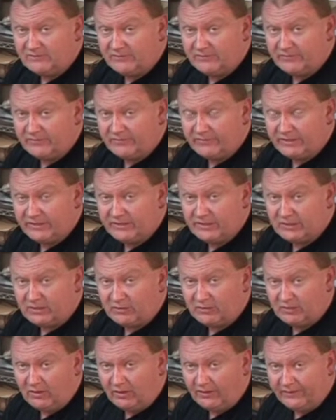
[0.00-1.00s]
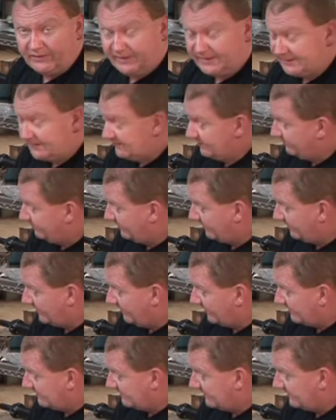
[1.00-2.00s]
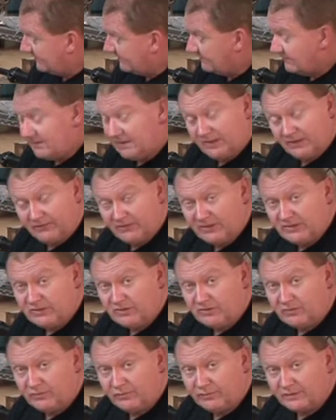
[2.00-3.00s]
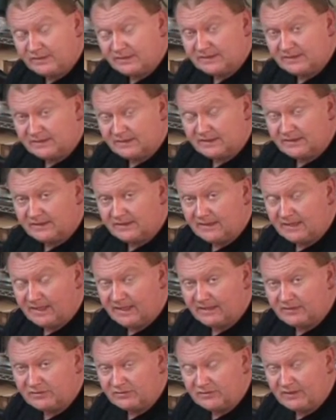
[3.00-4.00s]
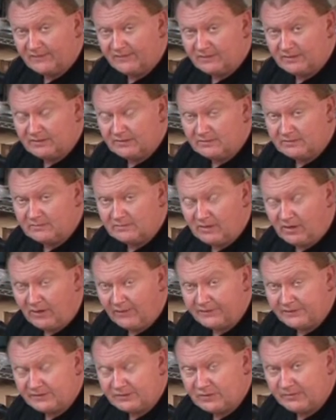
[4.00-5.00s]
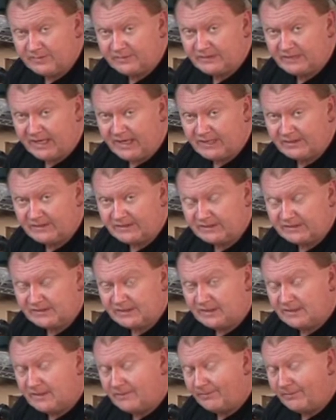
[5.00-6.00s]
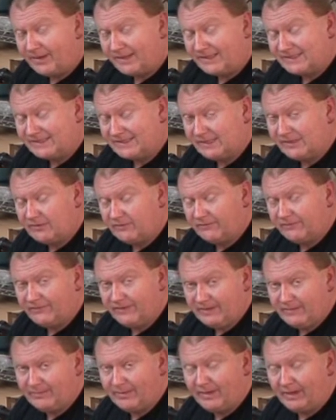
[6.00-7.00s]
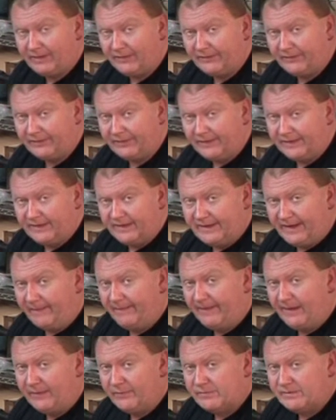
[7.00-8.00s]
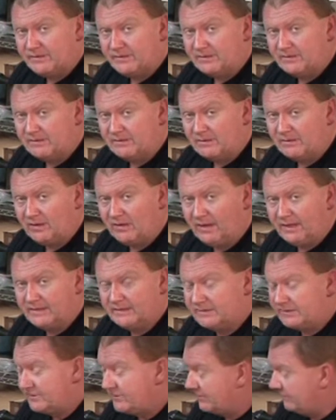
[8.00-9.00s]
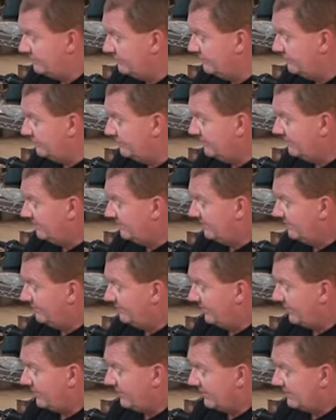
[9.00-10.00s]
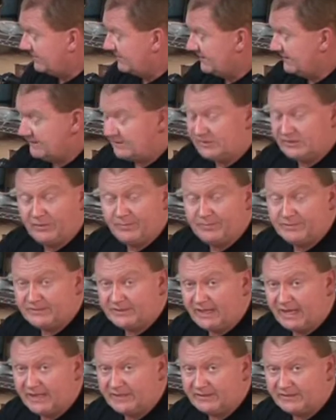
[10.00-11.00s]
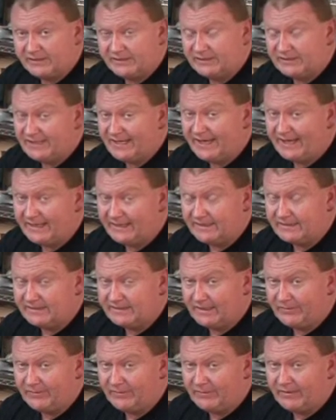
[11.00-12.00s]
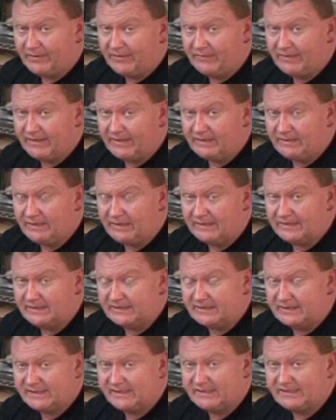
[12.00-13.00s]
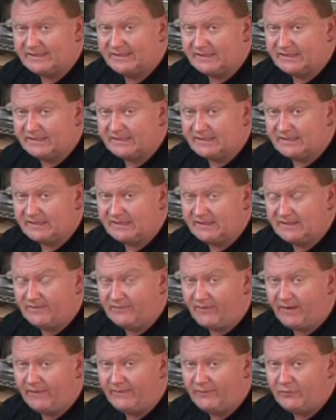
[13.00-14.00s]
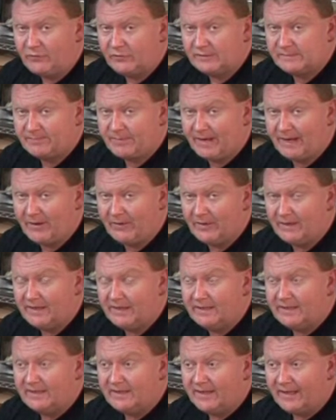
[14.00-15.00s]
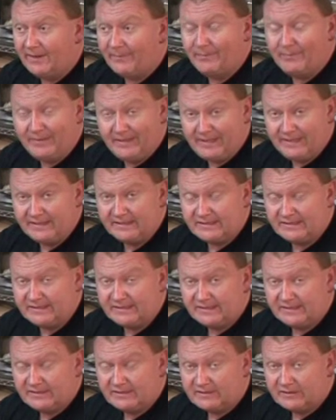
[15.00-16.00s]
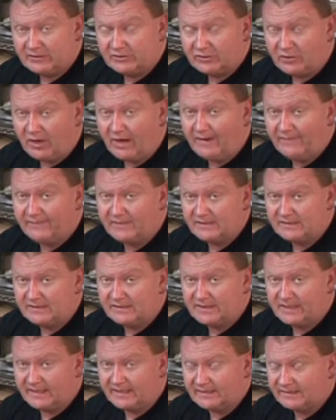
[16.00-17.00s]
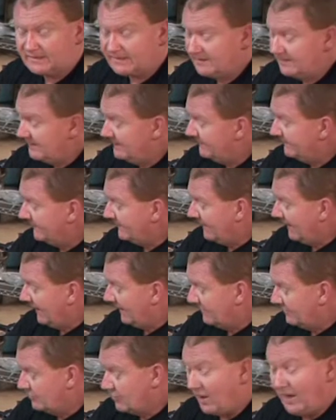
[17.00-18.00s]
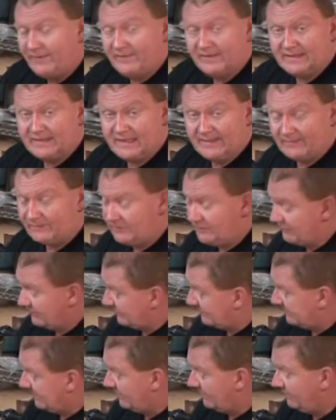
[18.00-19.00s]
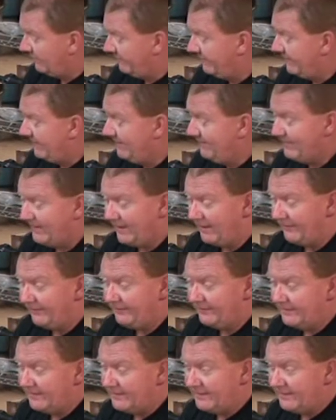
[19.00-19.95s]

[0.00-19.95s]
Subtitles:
from original on this, because the original was driven on the superchargers by a single V-belt, and that was inclined to, because these superchargers take somewhere around like 60 to 65 horsepower a piece to drive these things, and driving them through a single V-belt